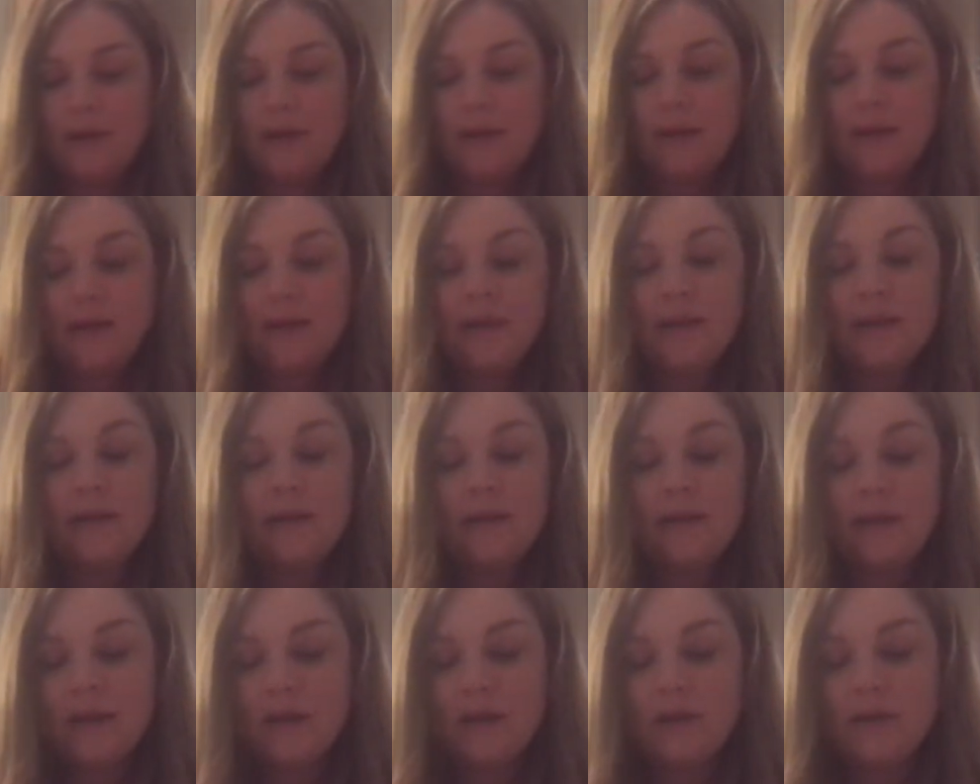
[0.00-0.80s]
And then
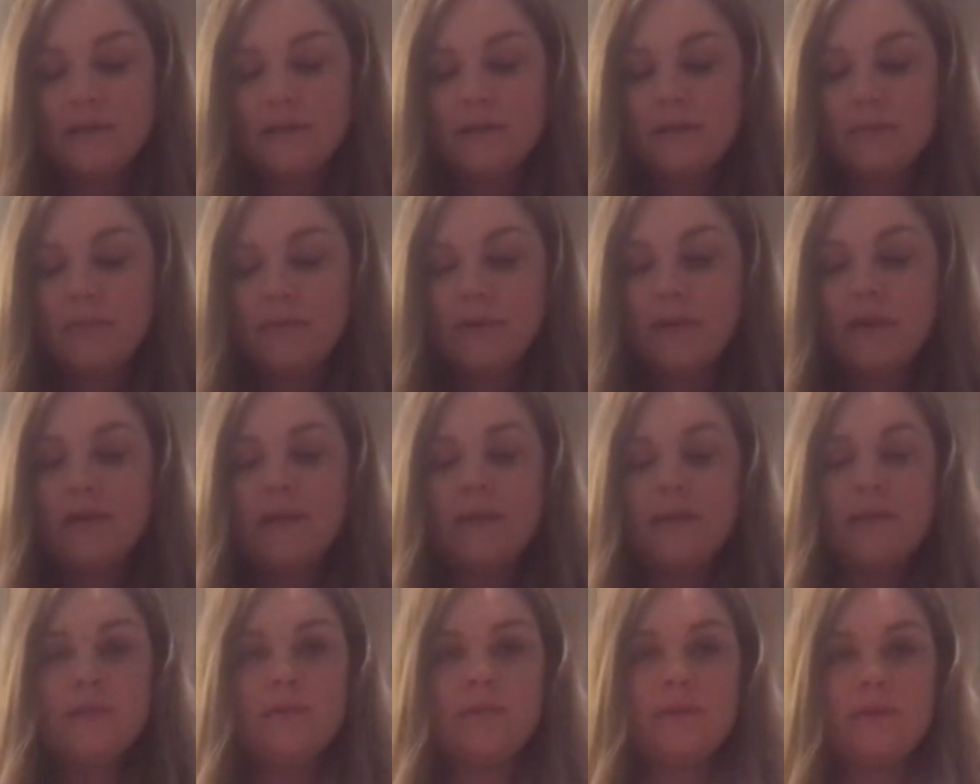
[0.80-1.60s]
I also bringing
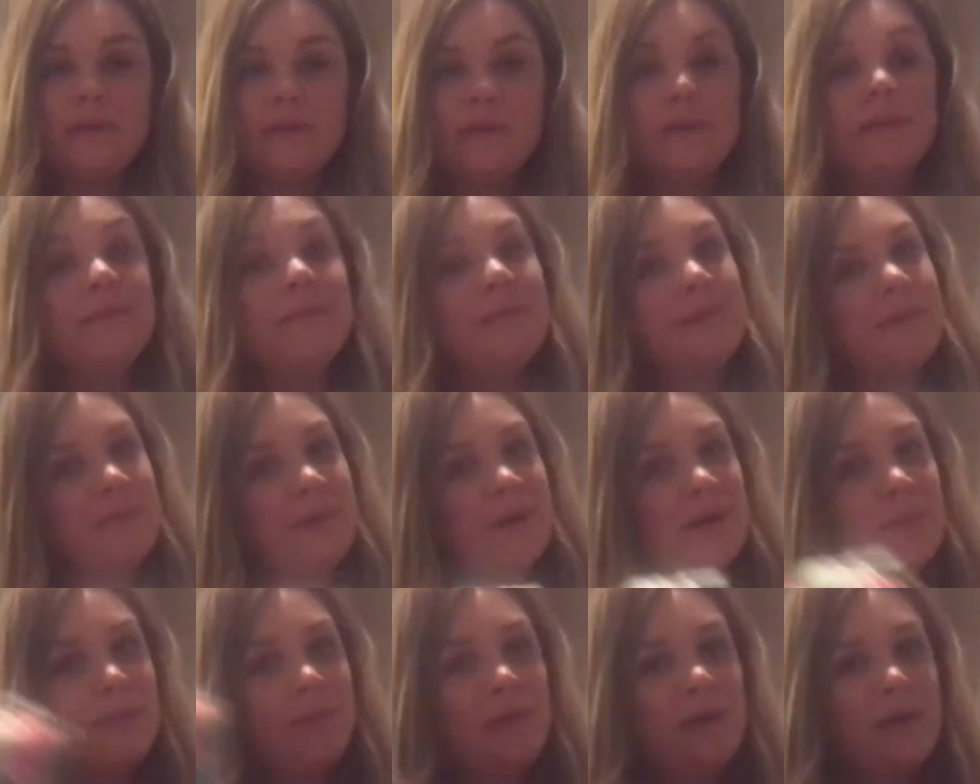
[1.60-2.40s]
this one. My
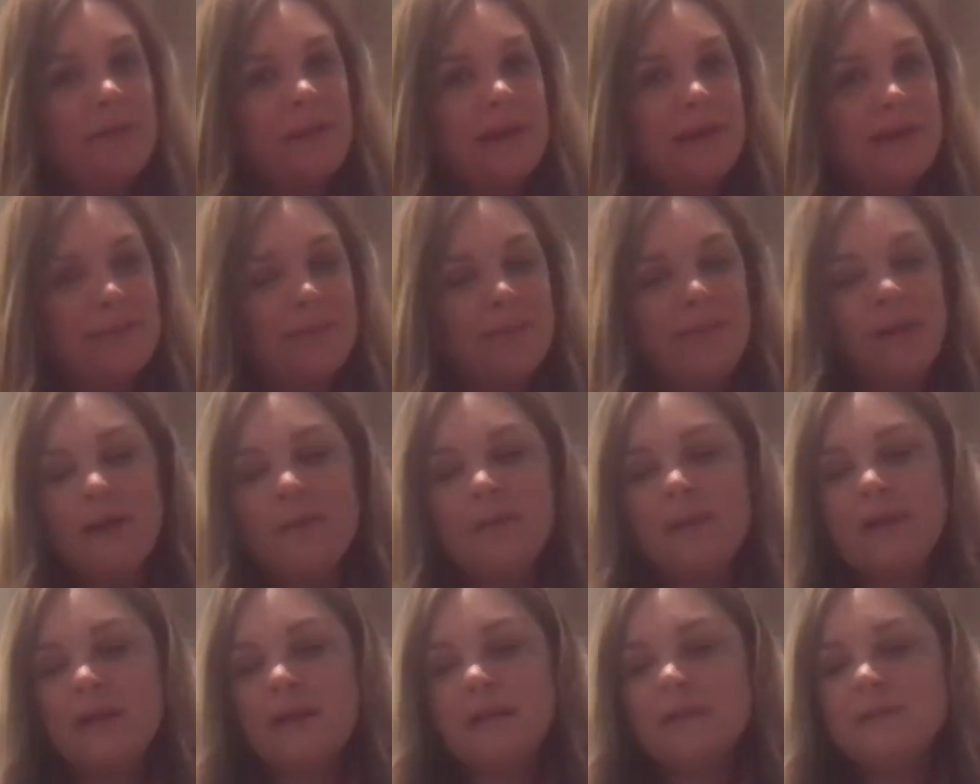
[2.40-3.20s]
mom brought me bought
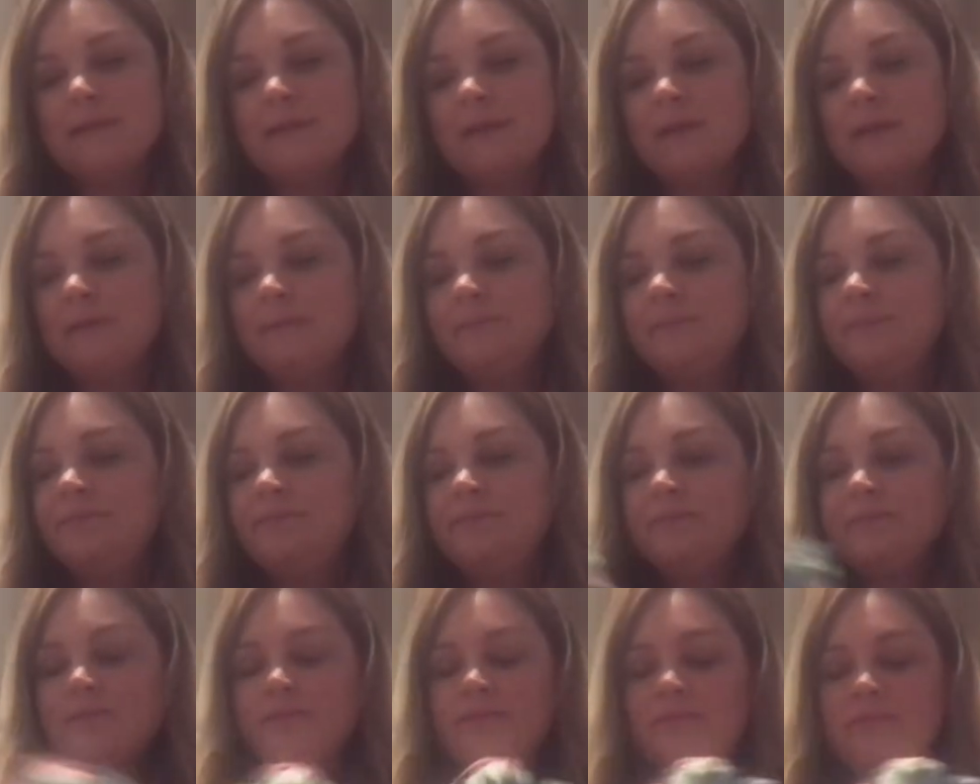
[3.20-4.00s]
me also.
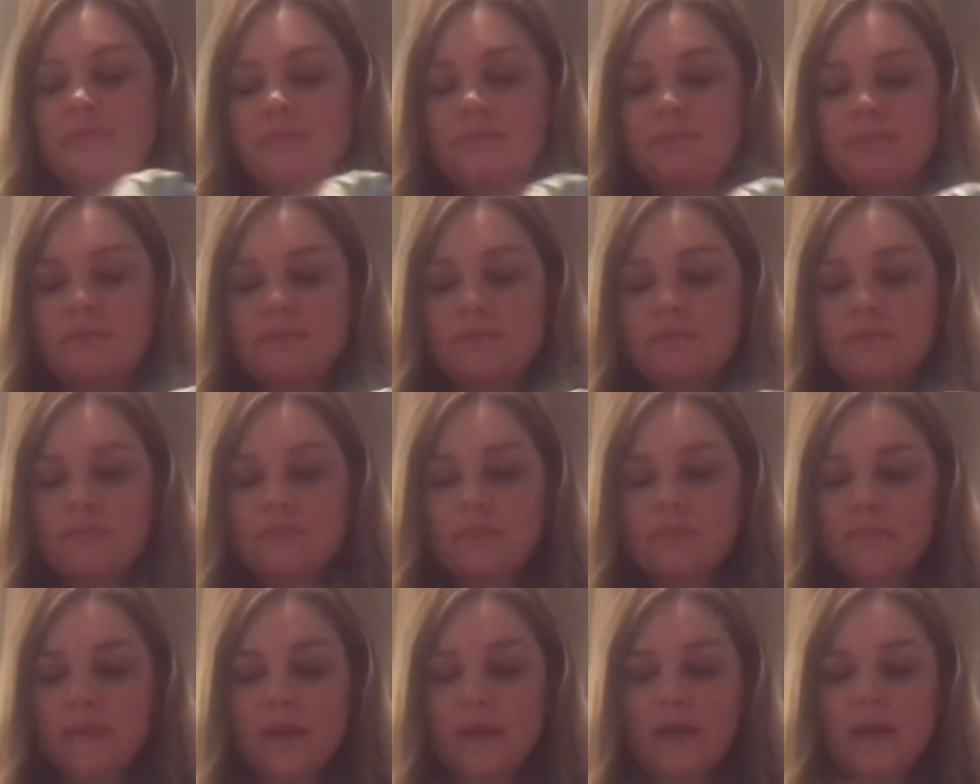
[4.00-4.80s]

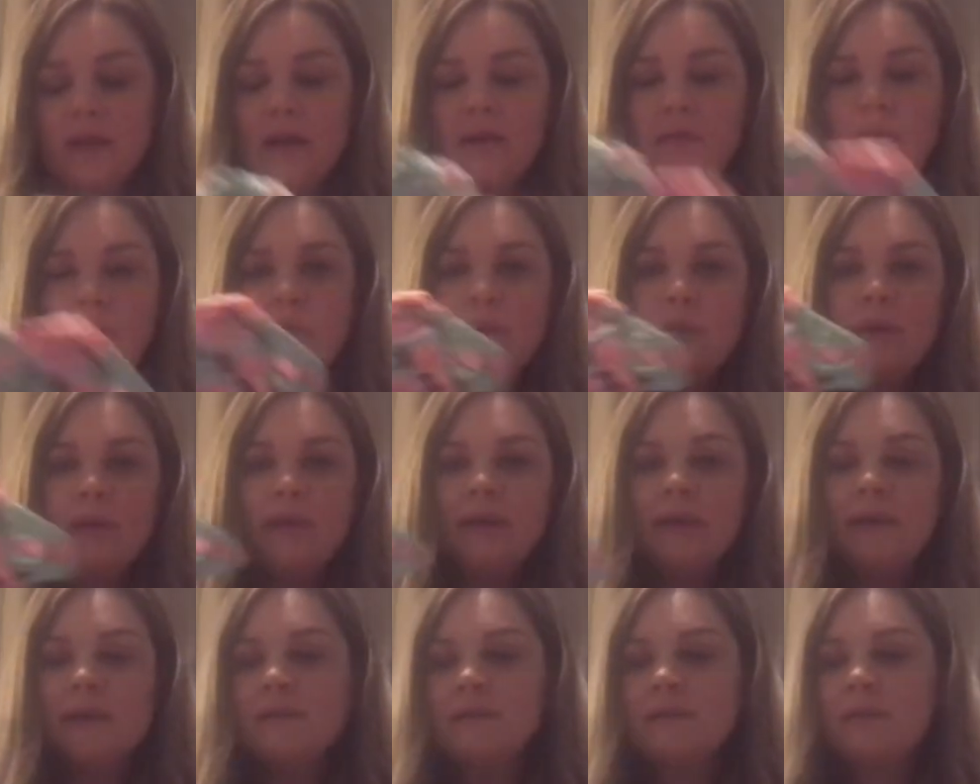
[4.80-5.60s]
I really
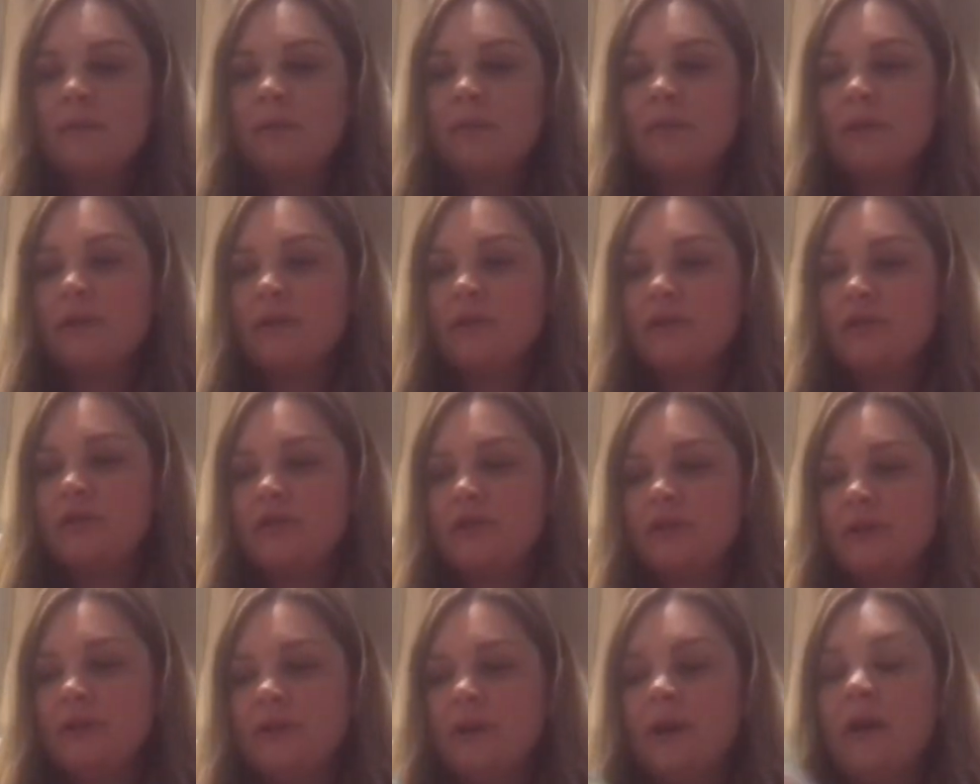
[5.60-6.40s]
wanted this on my
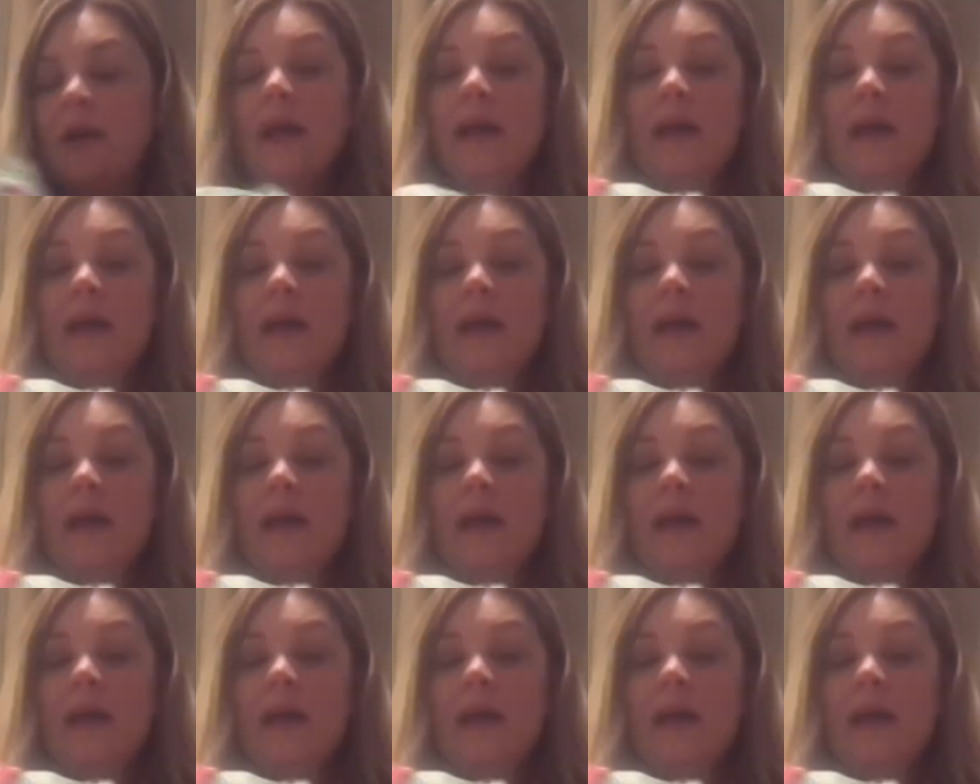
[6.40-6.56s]
registry, or I